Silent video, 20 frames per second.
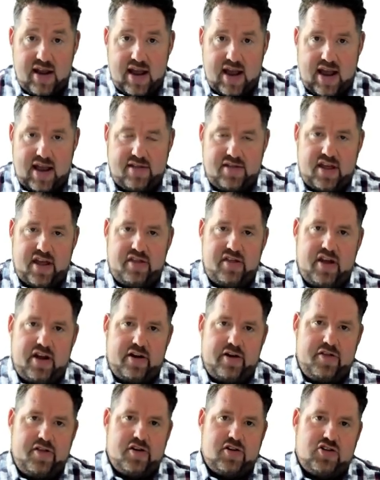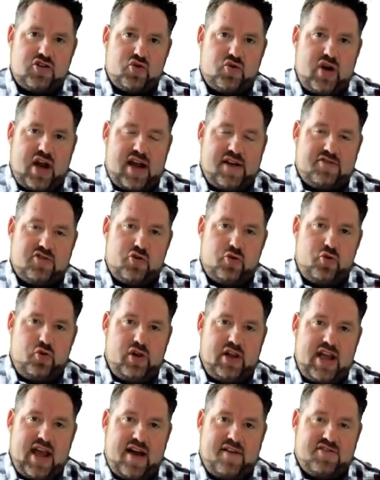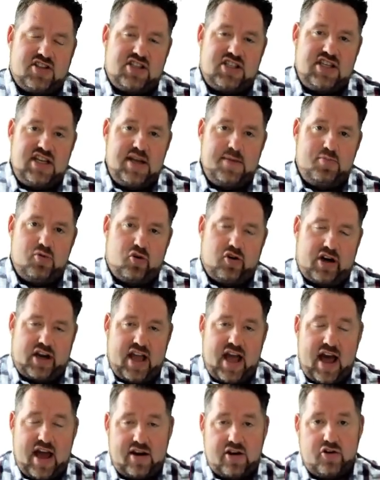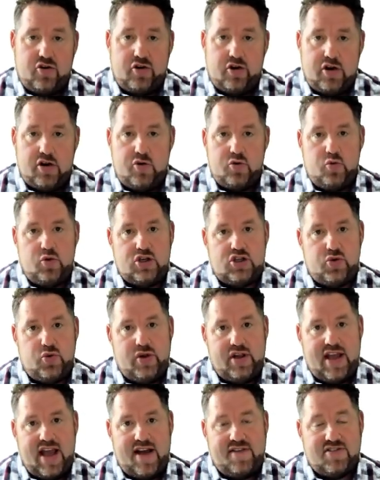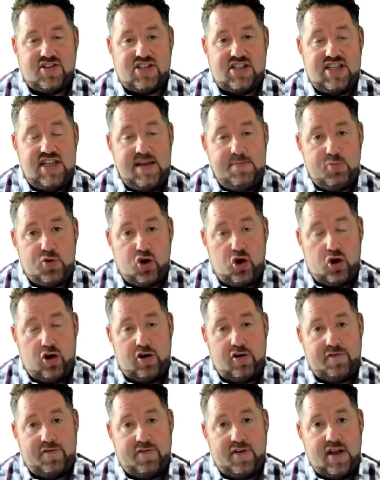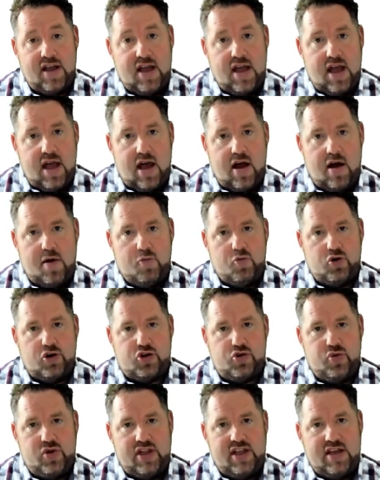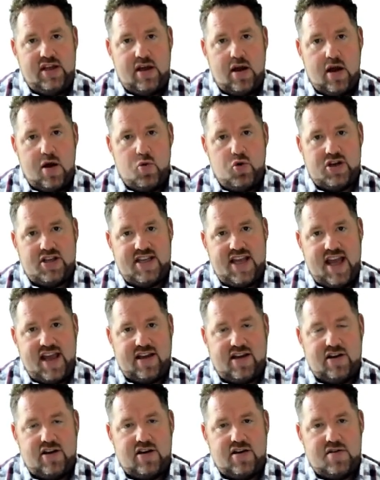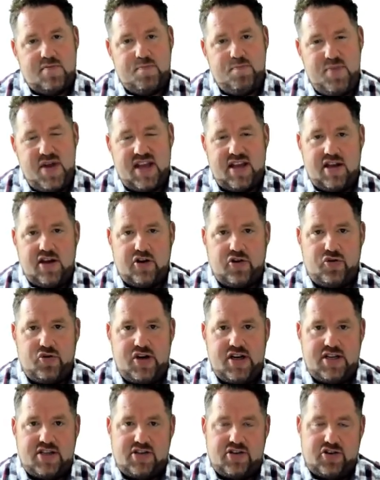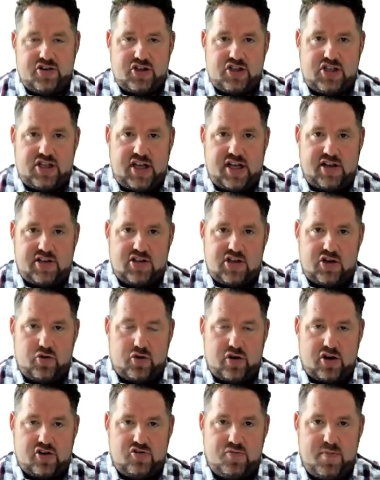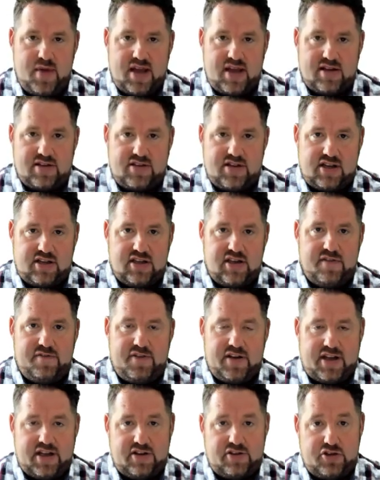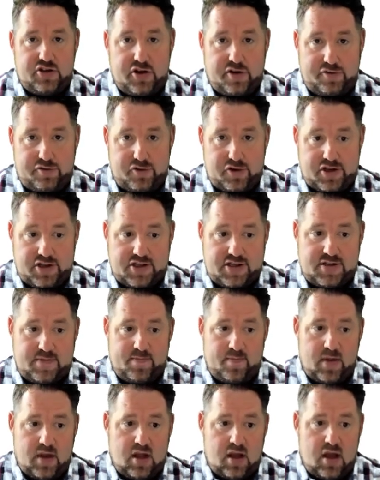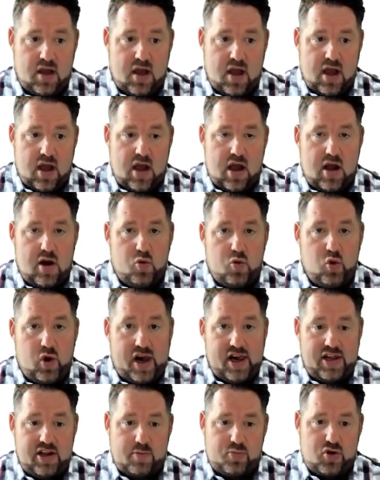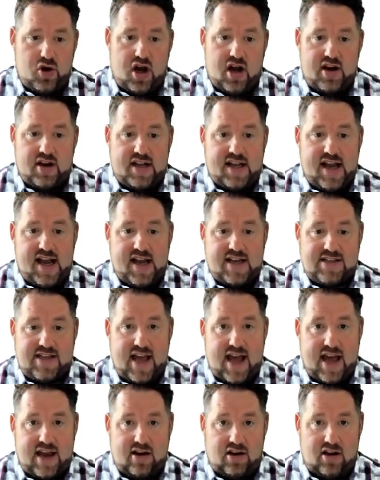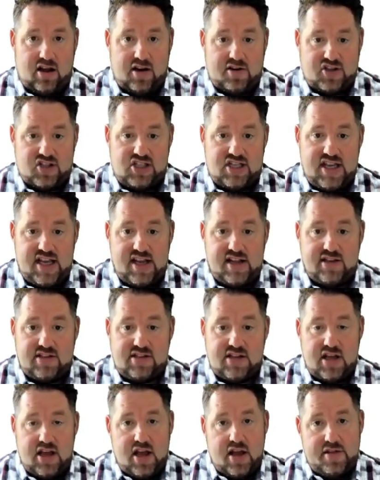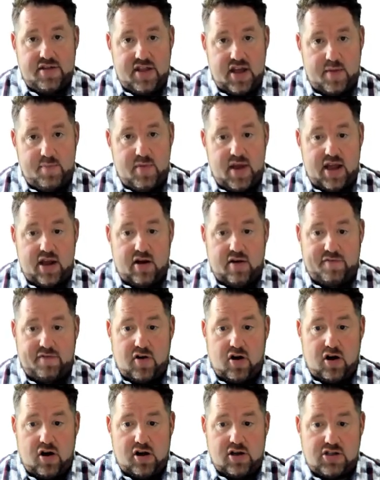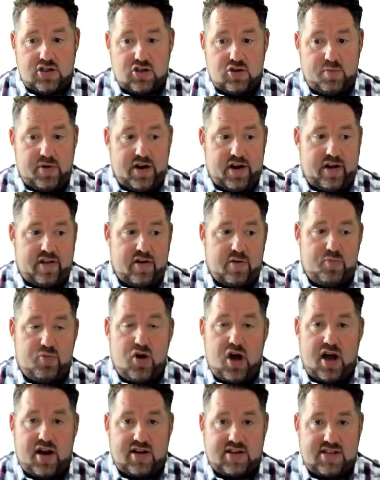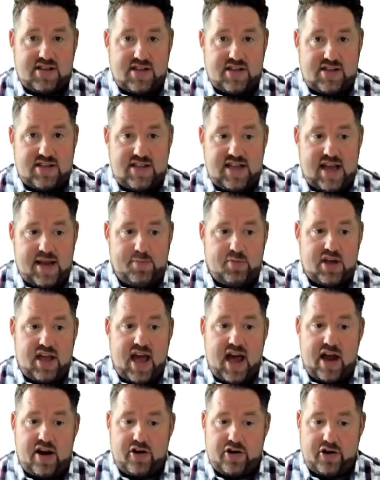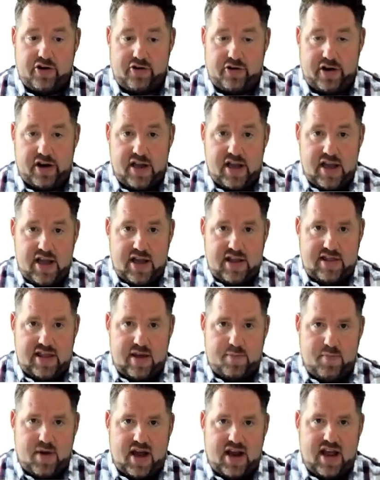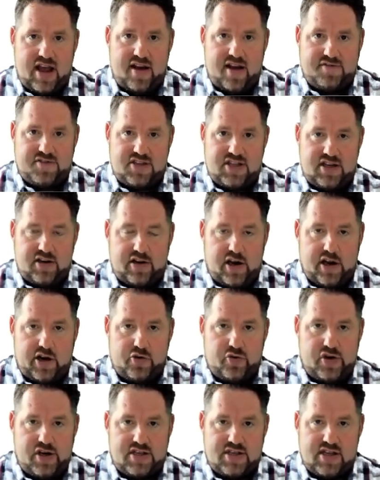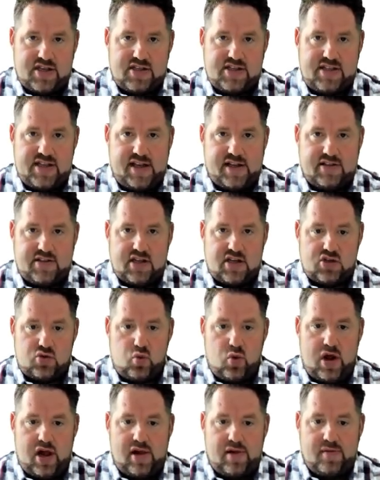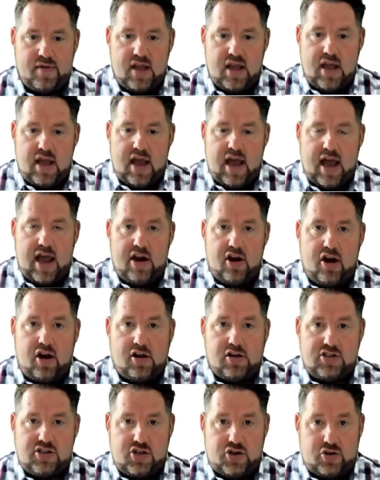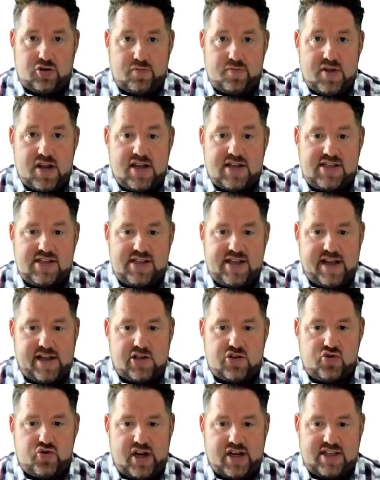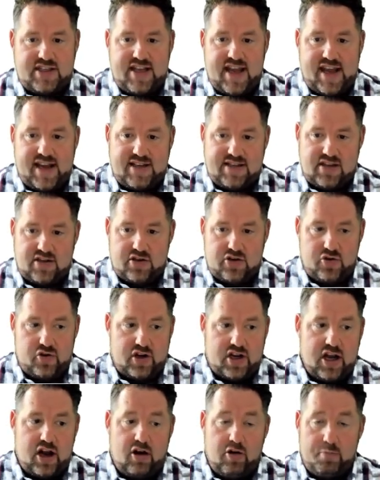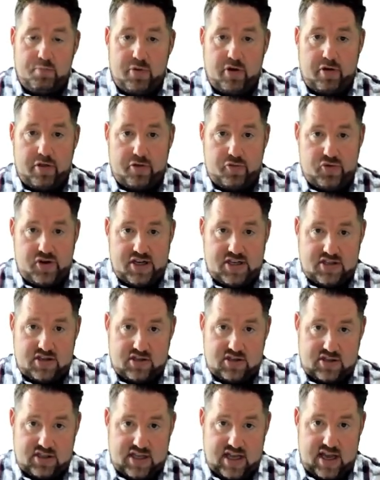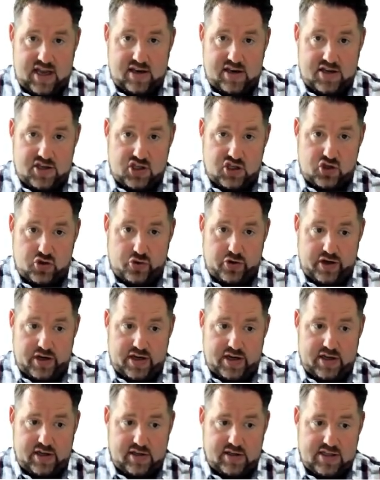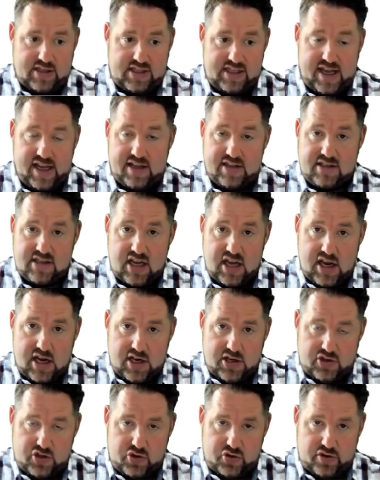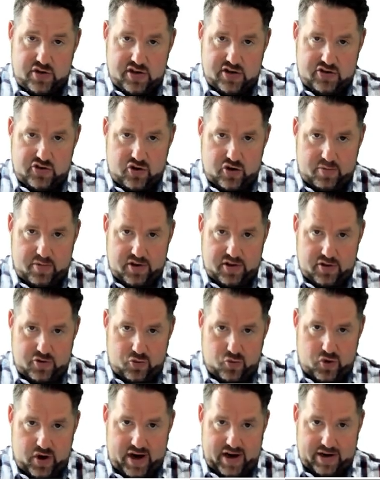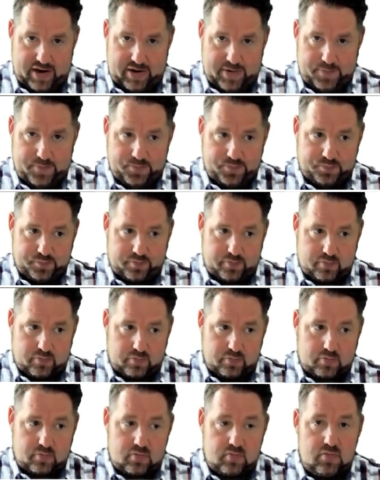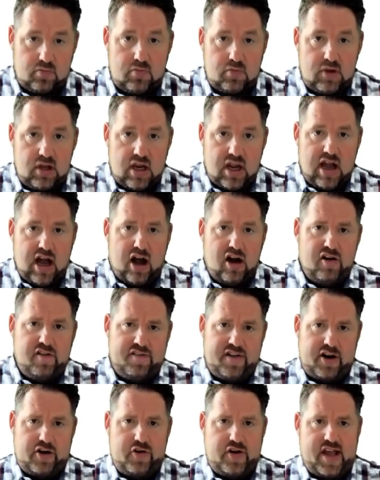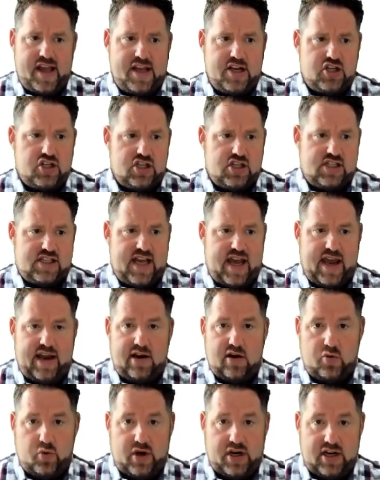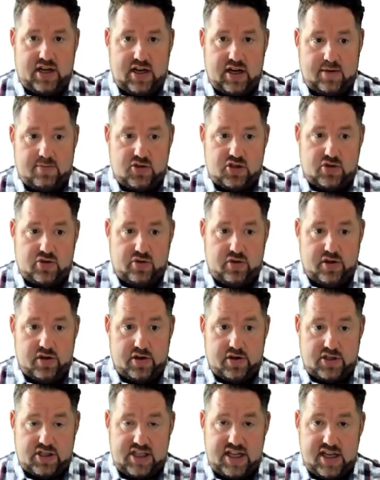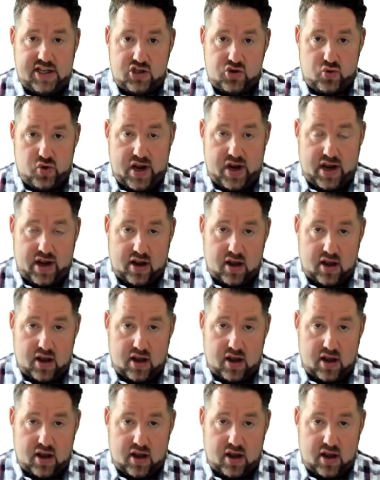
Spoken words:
And then there are those graphs who really have a steep, or category which really have a steep curve, which really would take a big increase in your sales in order to make a significant difference. While your product has had a lot of sales, there may have also been other products in the same category that might have seen an increase in sales as well. And also, sales rank takes into account both recent and historical sales to determine the rank. How are variations handled when it comes to the sales rank?